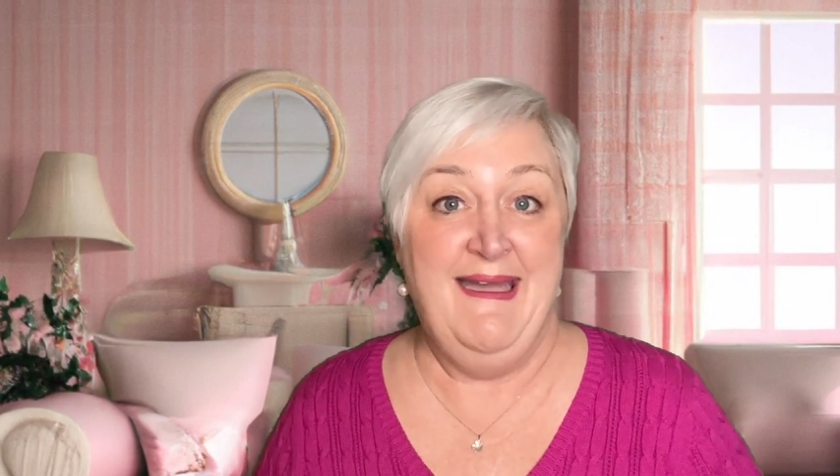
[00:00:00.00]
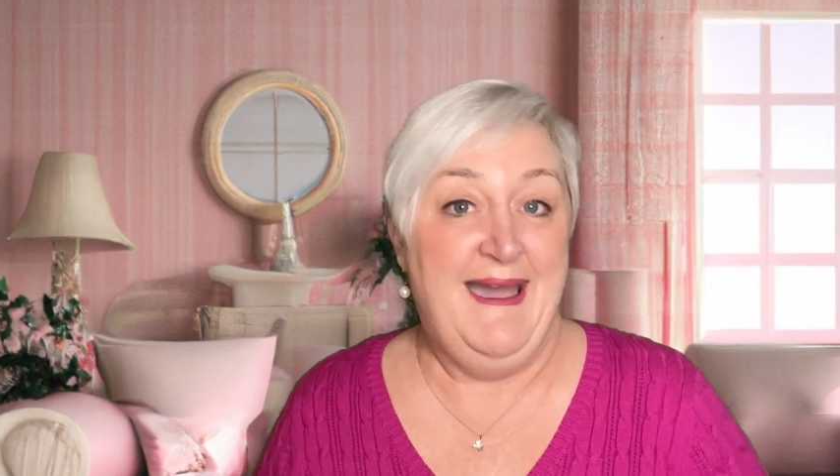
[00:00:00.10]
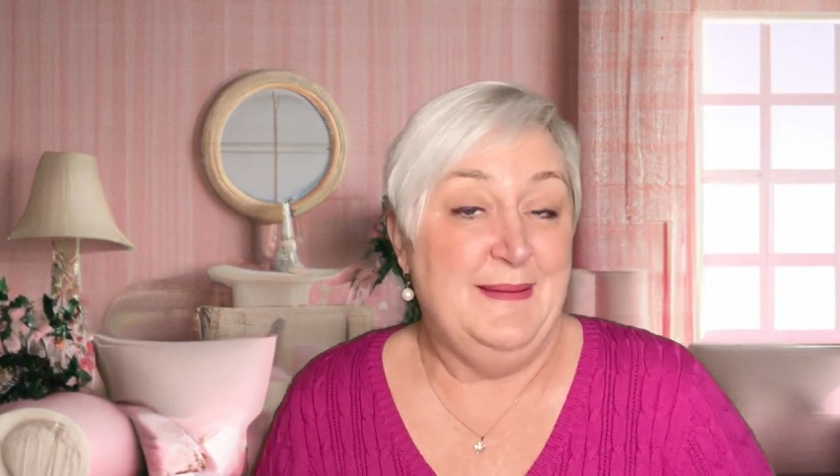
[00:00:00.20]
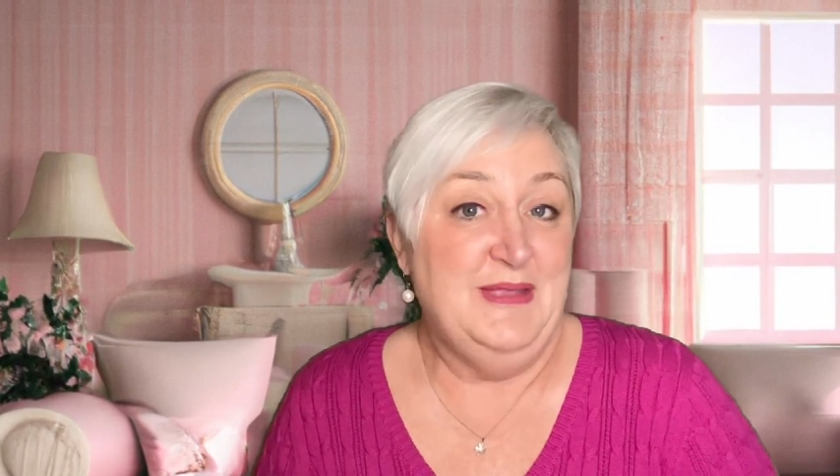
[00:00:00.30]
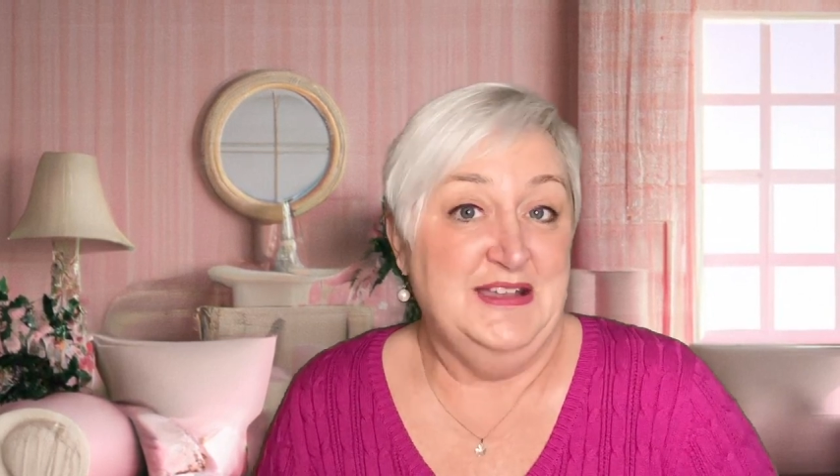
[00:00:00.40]

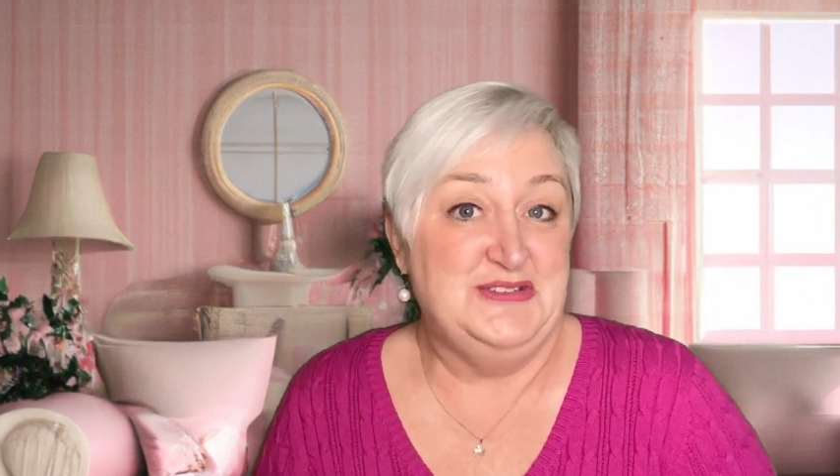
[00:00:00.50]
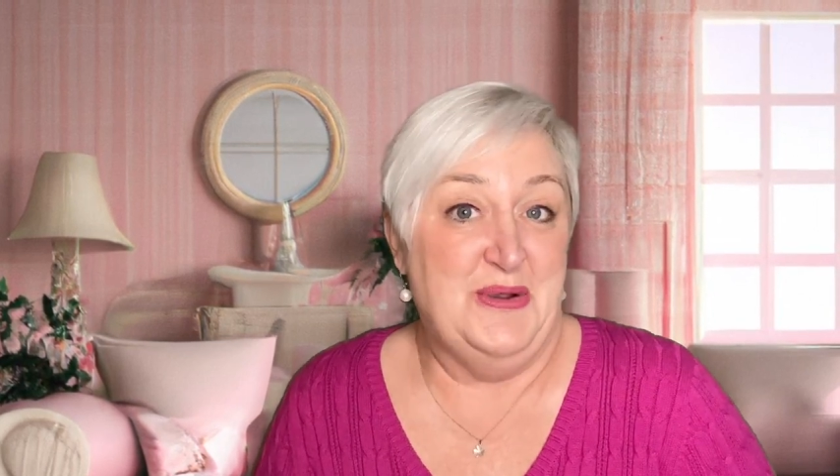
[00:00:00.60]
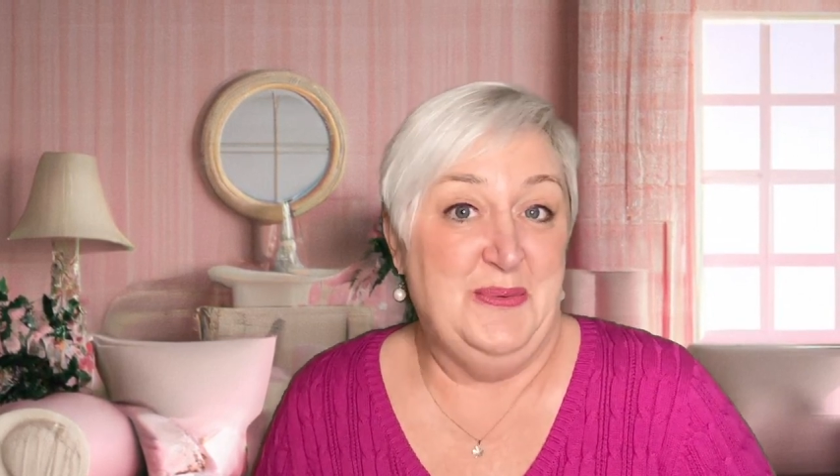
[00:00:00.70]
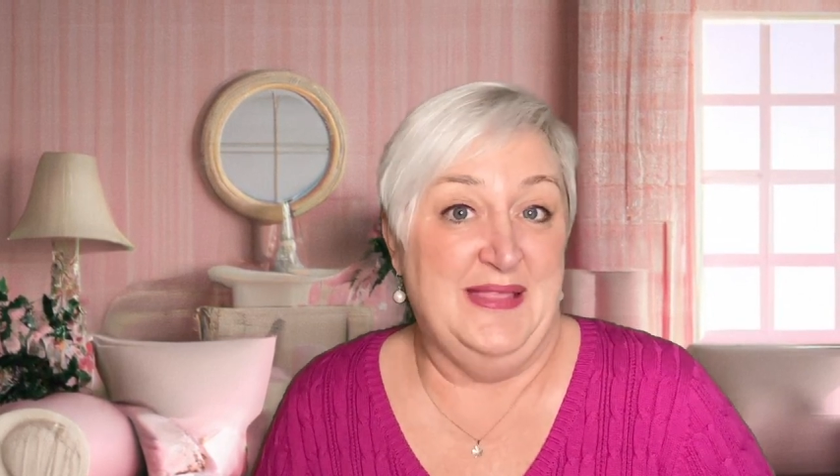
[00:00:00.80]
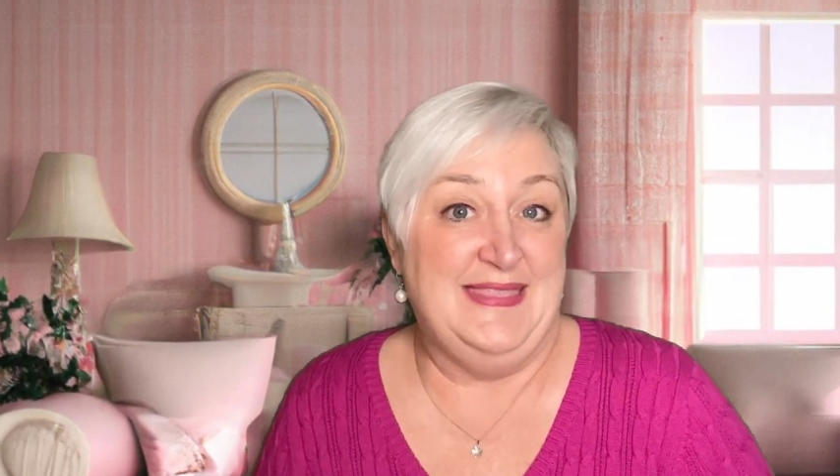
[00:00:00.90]
I'm not
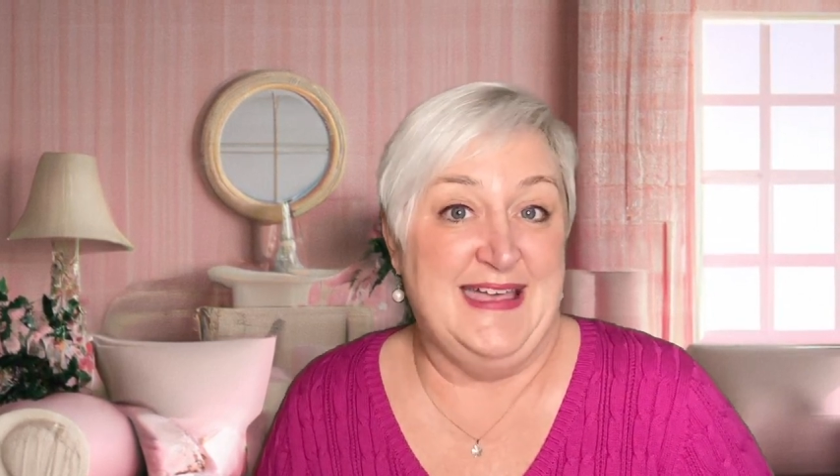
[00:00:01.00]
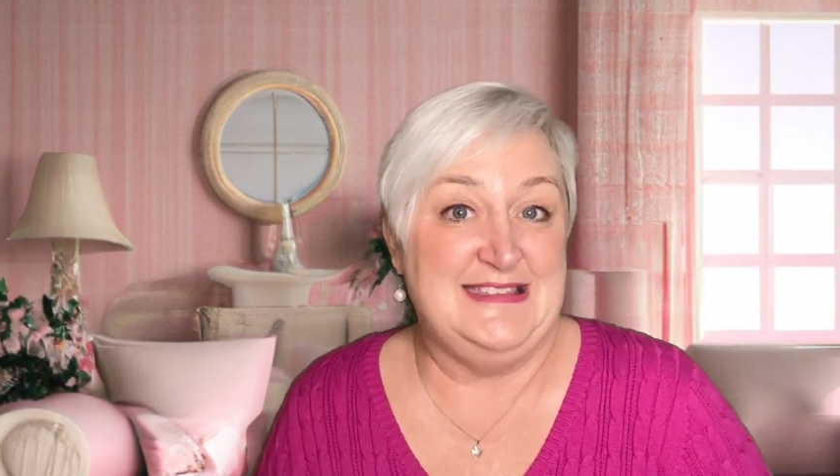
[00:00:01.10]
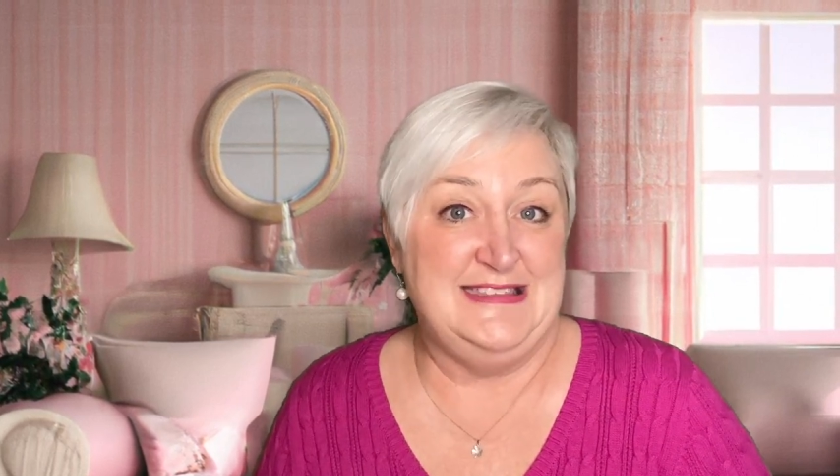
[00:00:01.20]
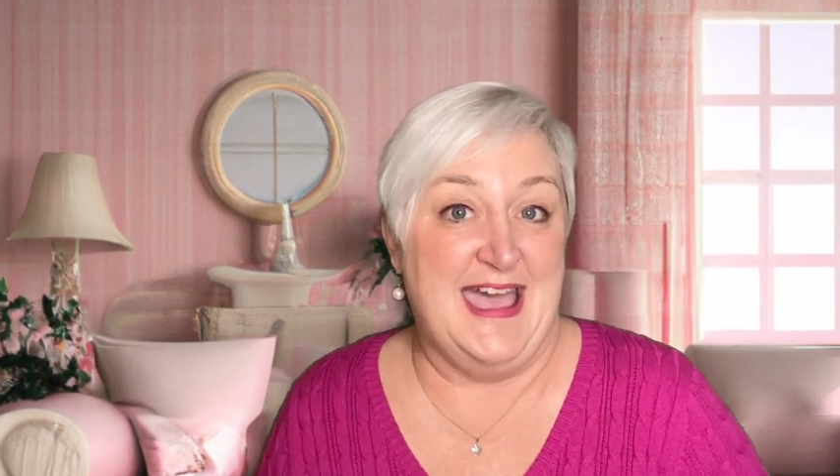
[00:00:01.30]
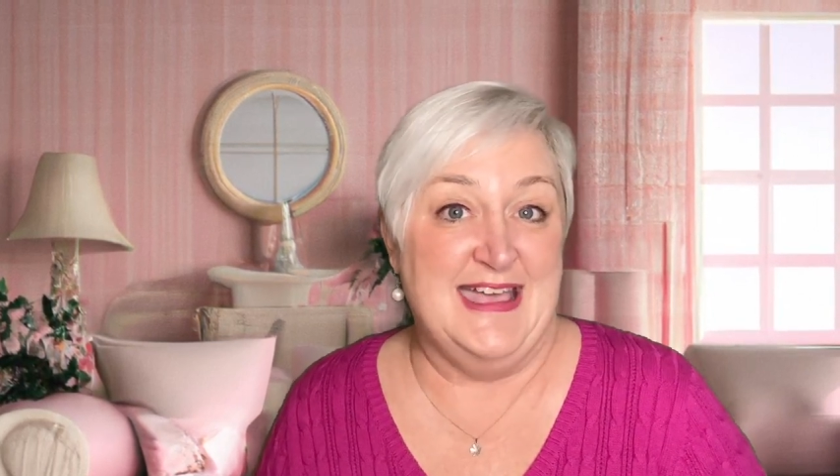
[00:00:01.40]
sure what that
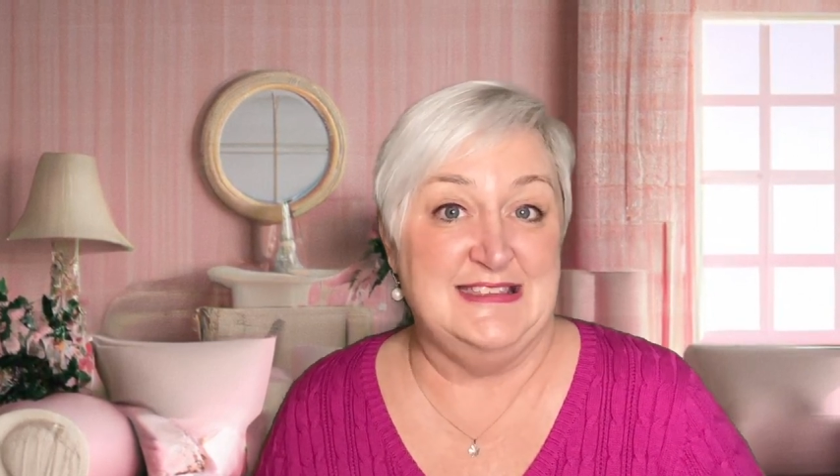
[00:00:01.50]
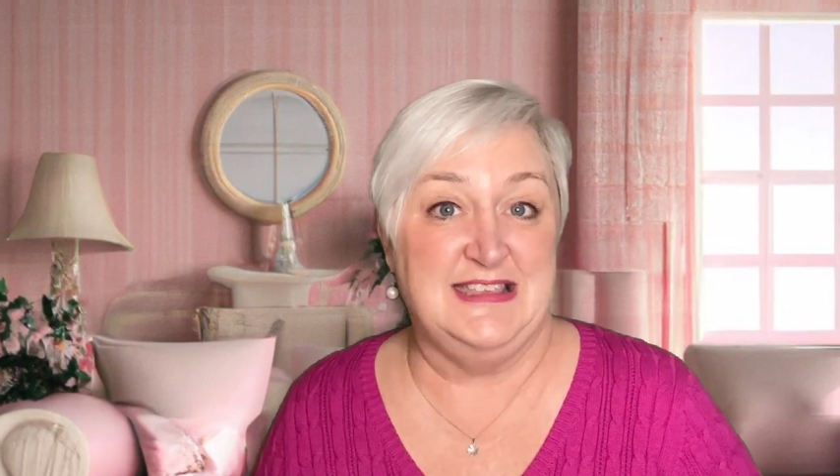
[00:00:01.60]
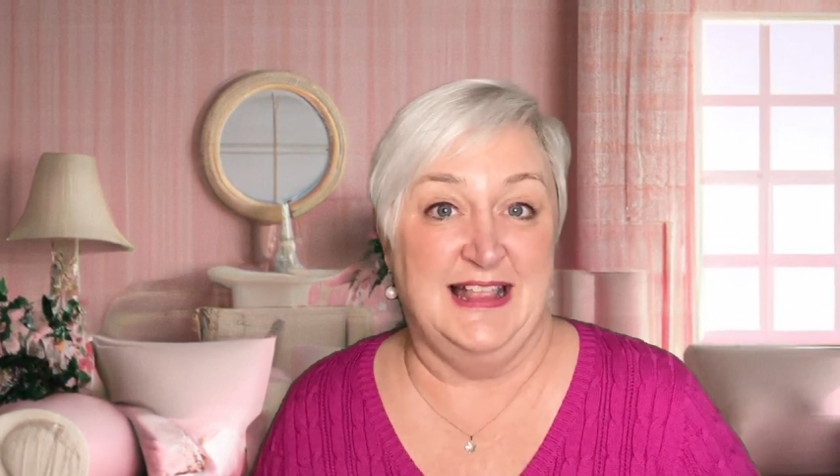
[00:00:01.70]
says.